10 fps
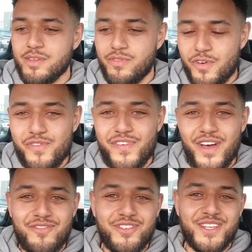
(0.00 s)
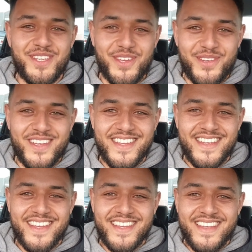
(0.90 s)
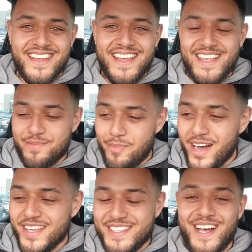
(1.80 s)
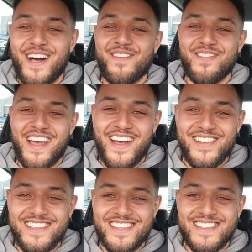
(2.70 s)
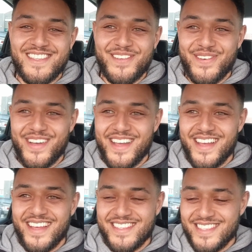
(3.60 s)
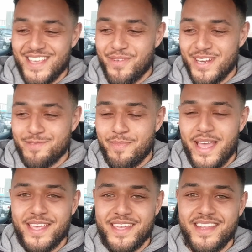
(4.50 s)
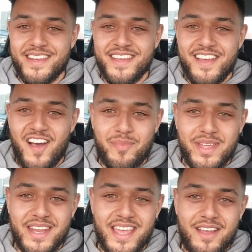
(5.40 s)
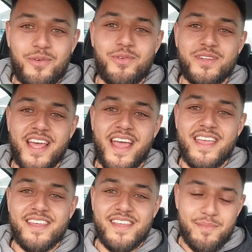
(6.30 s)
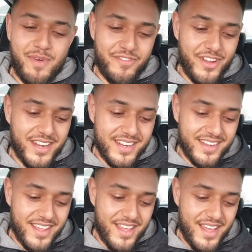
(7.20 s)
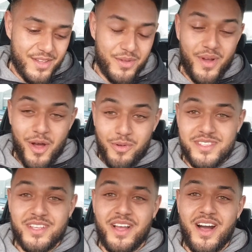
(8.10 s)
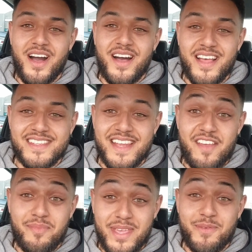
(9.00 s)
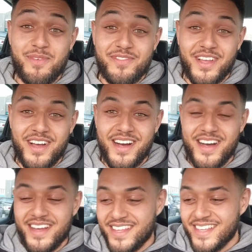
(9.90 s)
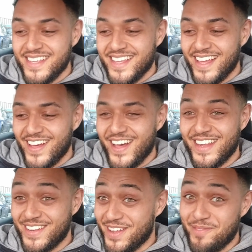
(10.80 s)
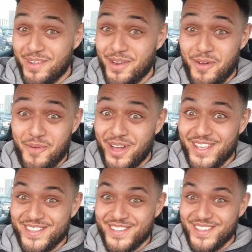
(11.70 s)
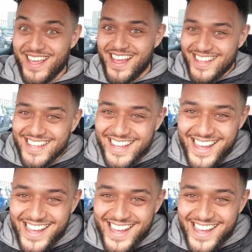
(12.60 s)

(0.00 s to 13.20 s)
with all further ado, it's my time now just to see what it's making. I've been here all day. My friend who owns the car has left me with the car. I don't know why he's done that.